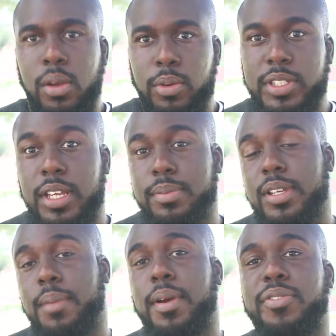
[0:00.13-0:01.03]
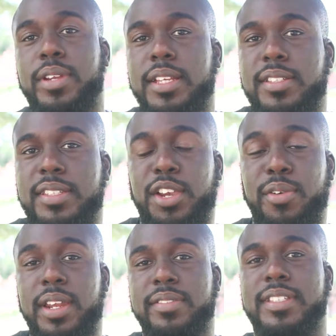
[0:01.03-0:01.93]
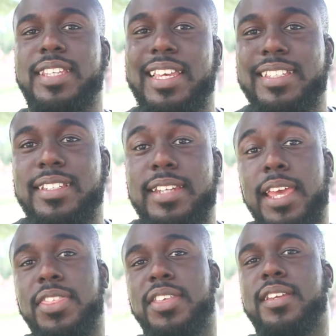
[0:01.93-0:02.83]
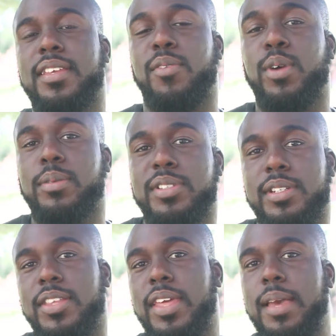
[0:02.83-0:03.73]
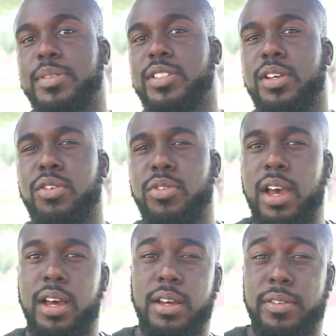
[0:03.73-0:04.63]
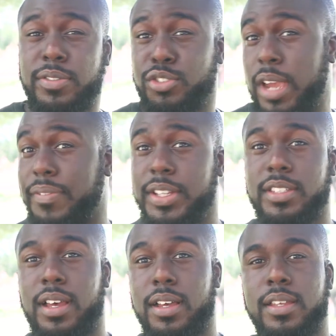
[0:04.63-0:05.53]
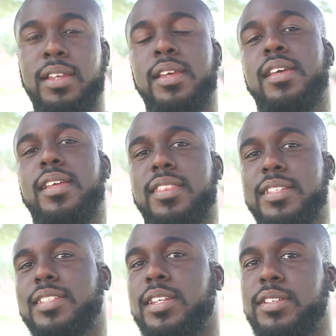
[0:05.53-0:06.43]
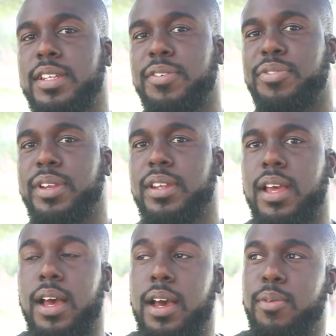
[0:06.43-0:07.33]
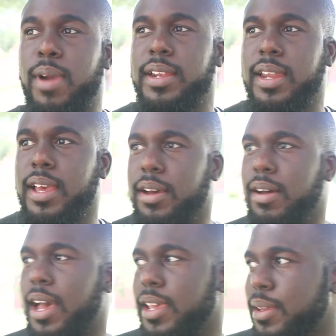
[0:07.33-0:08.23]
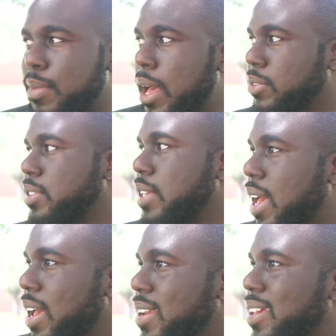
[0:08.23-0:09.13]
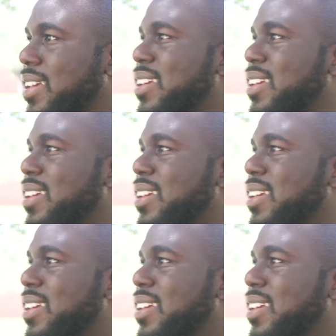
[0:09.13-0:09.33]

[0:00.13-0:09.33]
What's up to all my freelancers and creators? This is Nathan. Welcome to another episode of Traffic Talk. This is a little different. Right now, I am outside.